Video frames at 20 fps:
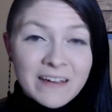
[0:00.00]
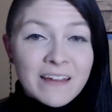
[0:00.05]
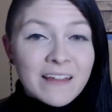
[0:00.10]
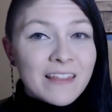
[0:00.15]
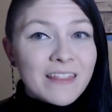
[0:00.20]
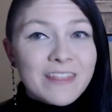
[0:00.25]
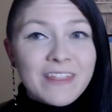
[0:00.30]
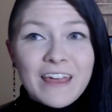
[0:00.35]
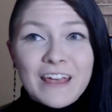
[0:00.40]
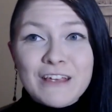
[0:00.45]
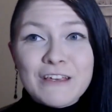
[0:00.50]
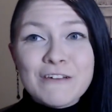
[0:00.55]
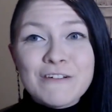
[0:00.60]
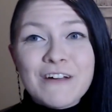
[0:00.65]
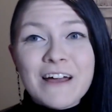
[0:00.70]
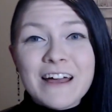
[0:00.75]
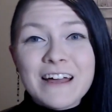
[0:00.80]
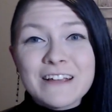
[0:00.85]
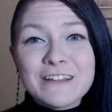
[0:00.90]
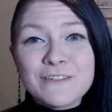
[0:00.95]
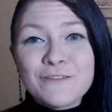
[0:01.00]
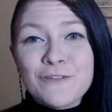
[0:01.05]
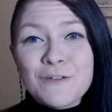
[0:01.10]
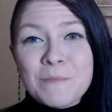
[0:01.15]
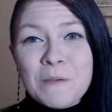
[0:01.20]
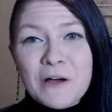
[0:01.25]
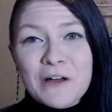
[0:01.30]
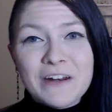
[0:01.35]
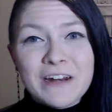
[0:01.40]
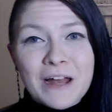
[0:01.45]
thank you guys for
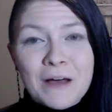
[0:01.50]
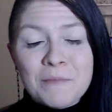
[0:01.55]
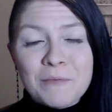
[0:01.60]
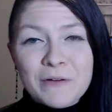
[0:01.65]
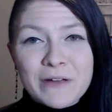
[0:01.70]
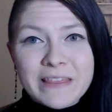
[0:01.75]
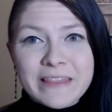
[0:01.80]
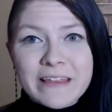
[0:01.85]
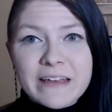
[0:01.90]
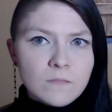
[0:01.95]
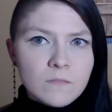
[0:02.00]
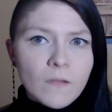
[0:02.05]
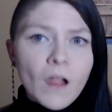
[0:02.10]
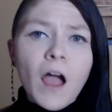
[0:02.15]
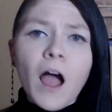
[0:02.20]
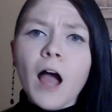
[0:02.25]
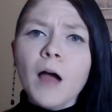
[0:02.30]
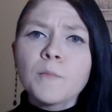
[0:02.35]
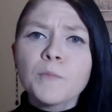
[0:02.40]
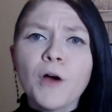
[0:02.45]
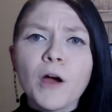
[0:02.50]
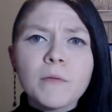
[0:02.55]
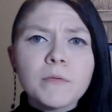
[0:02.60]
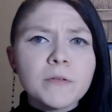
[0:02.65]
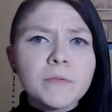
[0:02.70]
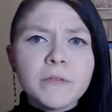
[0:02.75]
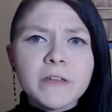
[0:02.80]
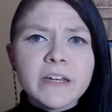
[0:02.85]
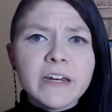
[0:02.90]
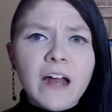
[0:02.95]
putting up with this. I'm
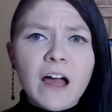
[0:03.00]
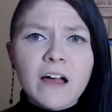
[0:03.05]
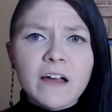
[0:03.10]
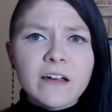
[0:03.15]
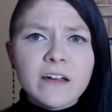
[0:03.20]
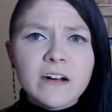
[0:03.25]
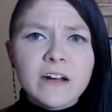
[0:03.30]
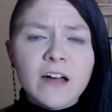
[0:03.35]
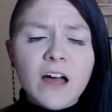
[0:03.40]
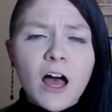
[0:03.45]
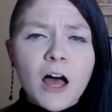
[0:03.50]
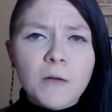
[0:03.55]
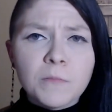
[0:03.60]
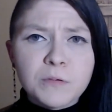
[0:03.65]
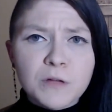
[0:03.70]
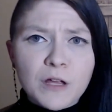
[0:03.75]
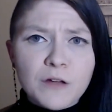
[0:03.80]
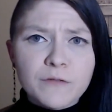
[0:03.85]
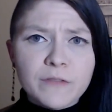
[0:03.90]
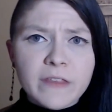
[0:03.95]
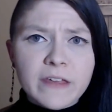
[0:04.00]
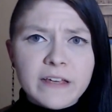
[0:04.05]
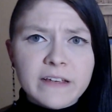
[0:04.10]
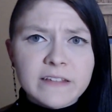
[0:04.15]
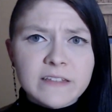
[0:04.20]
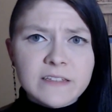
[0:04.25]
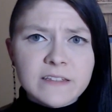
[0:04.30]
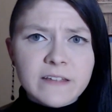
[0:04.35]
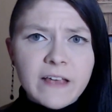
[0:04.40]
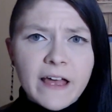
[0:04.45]
probably not going to upload
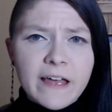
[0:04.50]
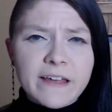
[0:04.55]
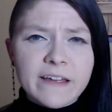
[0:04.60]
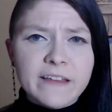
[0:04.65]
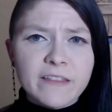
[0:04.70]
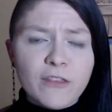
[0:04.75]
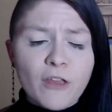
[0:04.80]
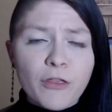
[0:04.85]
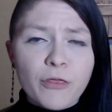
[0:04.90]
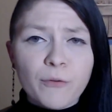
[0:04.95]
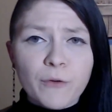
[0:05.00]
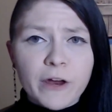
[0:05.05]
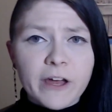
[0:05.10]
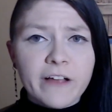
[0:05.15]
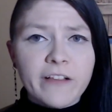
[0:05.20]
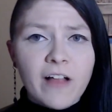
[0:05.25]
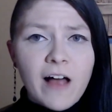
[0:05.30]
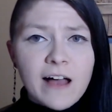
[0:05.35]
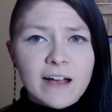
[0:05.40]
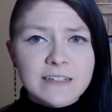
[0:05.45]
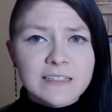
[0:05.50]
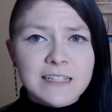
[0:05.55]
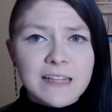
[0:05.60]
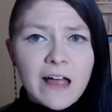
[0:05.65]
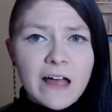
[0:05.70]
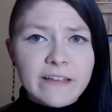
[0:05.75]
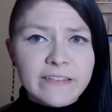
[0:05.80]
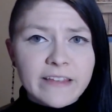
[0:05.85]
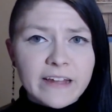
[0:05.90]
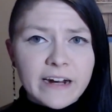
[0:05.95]
this in the 3 o'clock
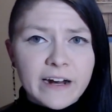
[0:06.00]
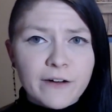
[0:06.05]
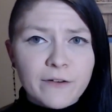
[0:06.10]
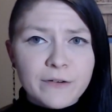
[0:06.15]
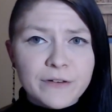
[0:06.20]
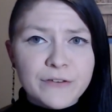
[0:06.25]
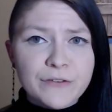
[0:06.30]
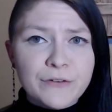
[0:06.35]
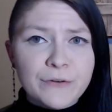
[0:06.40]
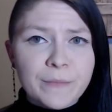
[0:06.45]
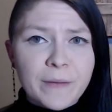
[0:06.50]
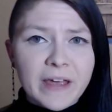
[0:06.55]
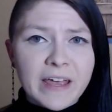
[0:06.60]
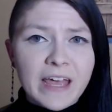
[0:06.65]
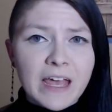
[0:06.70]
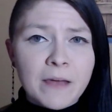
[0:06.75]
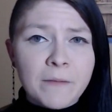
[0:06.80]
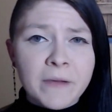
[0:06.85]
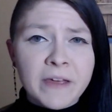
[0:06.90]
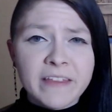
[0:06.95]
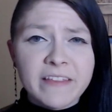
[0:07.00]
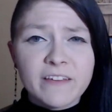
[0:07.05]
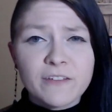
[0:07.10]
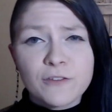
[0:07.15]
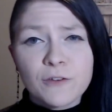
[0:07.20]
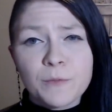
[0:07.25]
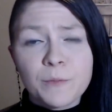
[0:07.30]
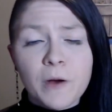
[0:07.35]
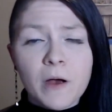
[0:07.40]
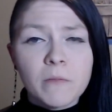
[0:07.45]
slot that I always do my gaming. This
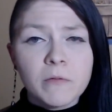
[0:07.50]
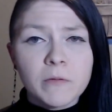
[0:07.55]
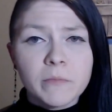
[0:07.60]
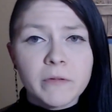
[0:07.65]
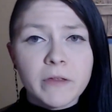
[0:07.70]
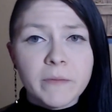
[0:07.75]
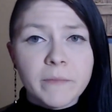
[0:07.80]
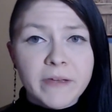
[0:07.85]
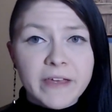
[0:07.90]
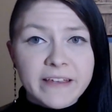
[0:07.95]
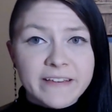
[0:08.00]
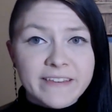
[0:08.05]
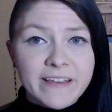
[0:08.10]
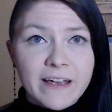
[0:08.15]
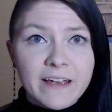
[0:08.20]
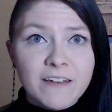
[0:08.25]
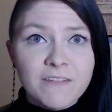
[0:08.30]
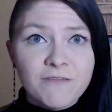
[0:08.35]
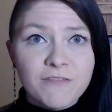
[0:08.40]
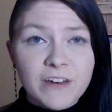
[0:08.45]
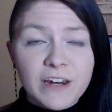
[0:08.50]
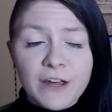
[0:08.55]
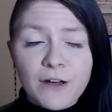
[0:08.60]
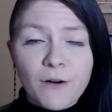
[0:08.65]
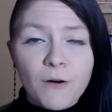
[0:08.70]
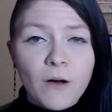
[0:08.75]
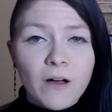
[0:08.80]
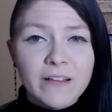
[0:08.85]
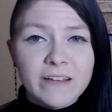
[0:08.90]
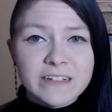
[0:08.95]
will probably be a second
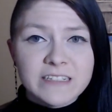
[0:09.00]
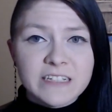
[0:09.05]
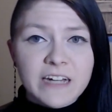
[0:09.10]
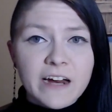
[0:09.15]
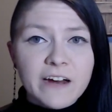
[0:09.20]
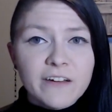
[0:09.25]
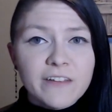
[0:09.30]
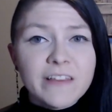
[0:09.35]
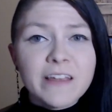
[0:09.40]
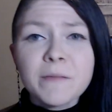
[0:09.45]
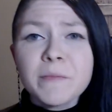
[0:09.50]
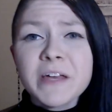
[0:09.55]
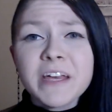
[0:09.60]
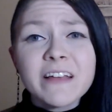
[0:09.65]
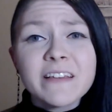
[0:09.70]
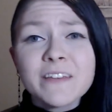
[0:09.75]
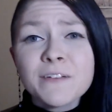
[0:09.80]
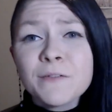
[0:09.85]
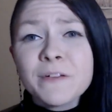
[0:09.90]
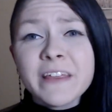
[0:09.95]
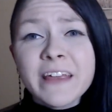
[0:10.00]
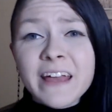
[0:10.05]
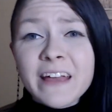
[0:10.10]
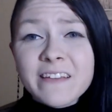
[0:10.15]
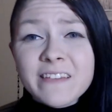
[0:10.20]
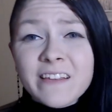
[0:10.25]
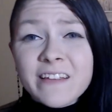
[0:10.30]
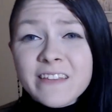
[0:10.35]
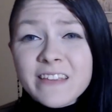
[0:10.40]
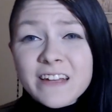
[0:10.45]
video all entirely because it really
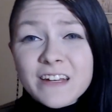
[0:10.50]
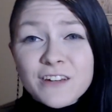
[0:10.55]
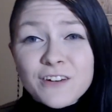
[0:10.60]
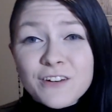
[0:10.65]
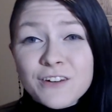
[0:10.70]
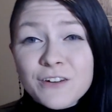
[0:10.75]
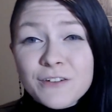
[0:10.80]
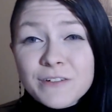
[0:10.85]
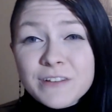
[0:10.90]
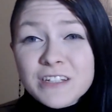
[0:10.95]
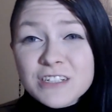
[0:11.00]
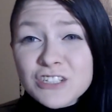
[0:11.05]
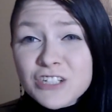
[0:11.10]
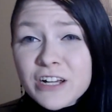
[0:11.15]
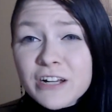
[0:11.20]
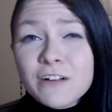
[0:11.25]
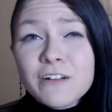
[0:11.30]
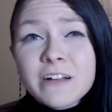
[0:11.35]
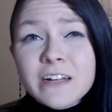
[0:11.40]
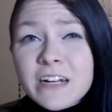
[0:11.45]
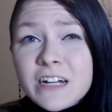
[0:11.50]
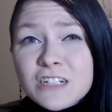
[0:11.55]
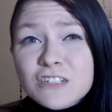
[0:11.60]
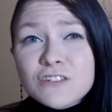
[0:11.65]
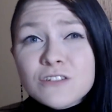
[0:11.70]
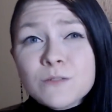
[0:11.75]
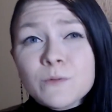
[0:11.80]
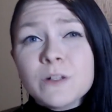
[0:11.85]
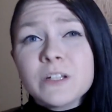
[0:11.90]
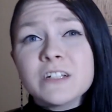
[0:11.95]
has nothing to do with the channel and I
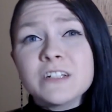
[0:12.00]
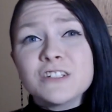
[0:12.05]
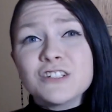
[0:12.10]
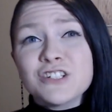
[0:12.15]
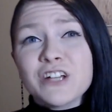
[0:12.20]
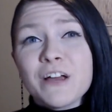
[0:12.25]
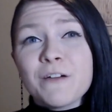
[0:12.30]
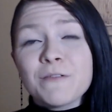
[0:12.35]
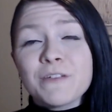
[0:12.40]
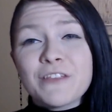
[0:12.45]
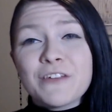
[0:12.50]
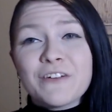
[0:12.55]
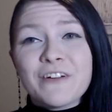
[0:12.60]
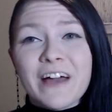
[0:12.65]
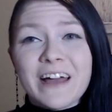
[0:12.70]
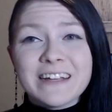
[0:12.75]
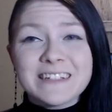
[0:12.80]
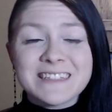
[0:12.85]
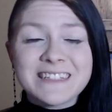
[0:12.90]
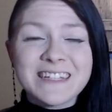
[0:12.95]
just wanted to chat with you guys.